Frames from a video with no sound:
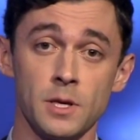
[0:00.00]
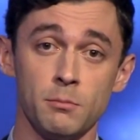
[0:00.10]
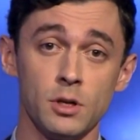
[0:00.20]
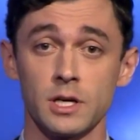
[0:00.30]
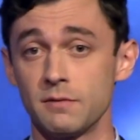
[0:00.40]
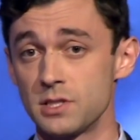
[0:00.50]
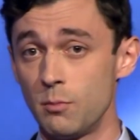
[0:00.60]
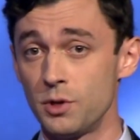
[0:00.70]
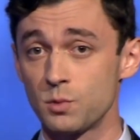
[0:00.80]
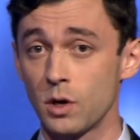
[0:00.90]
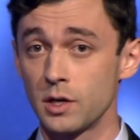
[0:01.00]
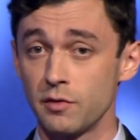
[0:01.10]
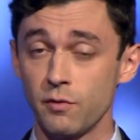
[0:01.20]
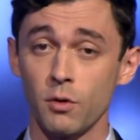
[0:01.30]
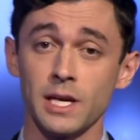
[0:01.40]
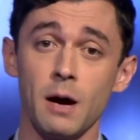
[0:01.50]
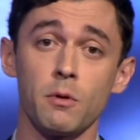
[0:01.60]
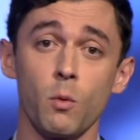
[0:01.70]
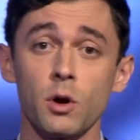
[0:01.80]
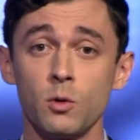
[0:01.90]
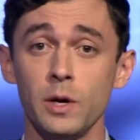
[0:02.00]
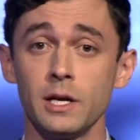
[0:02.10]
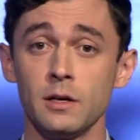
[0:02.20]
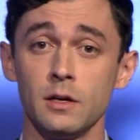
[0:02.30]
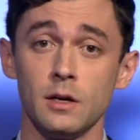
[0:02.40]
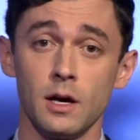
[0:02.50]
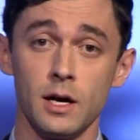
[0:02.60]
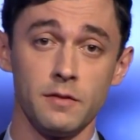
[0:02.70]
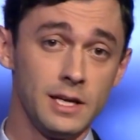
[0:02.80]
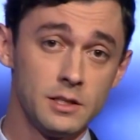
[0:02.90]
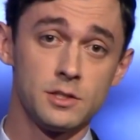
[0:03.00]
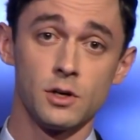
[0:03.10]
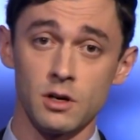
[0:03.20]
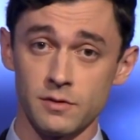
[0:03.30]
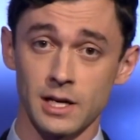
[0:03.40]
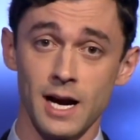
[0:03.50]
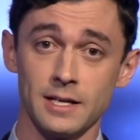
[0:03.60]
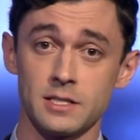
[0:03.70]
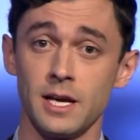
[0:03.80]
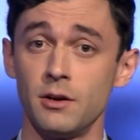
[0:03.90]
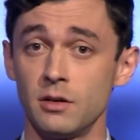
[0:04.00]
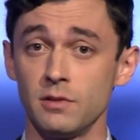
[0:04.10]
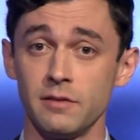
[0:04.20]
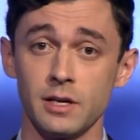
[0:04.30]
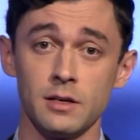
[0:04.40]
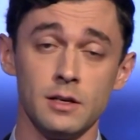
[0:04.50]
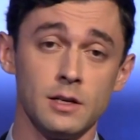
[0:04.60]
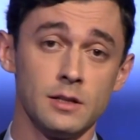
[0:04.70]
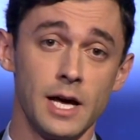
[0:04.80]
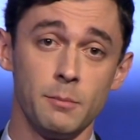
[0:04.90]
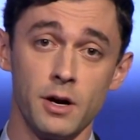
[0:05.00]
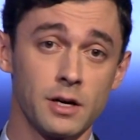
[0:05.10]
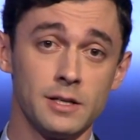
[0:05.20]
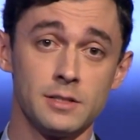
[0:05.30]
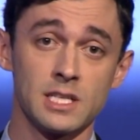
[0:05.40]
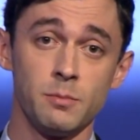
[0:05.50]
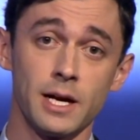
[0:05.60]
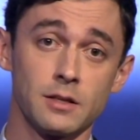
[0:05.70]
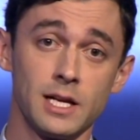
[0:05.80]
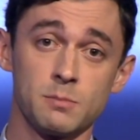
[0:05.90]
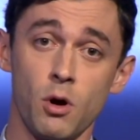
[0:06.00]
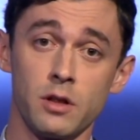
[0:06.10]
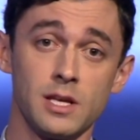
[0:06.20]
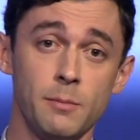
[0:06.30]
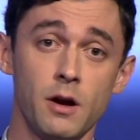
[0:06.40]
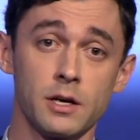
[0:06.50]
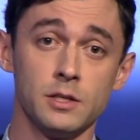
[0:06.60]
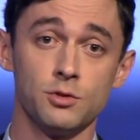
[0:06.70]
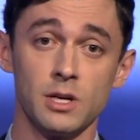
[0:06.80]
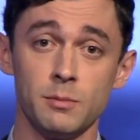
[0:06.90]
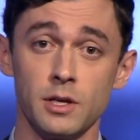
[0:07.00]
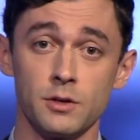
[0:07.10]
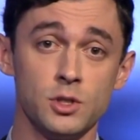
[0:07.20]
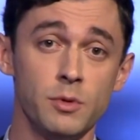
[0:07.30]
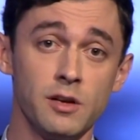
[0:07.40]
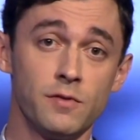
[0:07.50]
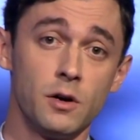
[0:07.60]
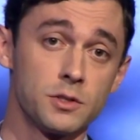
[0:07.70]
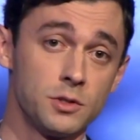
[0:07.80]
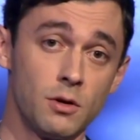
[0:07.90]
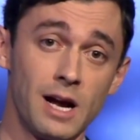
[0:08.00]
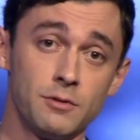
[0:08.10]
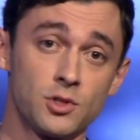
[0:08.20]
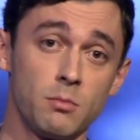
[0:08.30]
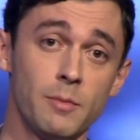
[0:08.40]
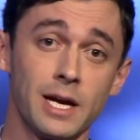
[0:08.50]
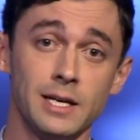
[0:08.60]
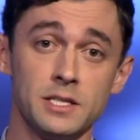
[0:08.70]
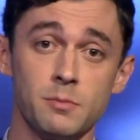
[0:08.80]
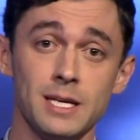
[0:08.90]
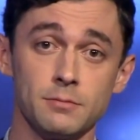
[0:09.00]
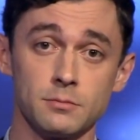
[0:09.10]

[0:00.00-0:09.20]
But look, if someone's working a 40-hour work week, they deserve the kind of standard of living that Americans expect. That's part of the American dream, and there are too many folks who are having trouble making ends meet.